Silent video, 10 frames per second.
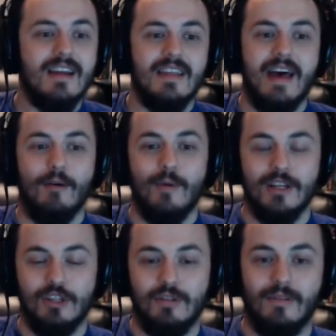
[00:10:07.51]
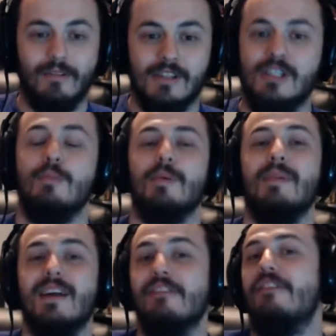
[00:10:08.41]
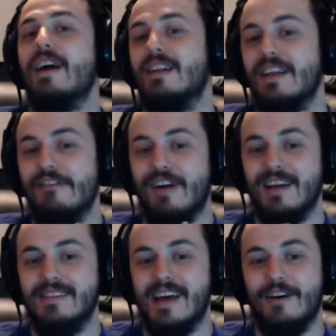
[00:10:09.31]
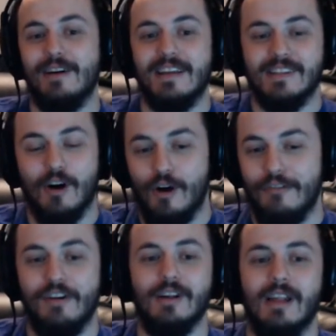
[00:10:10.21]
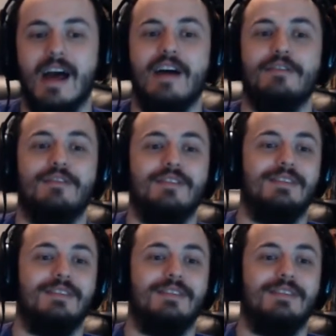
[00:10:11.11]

that when Superman finally finds out, it's all for a laugh.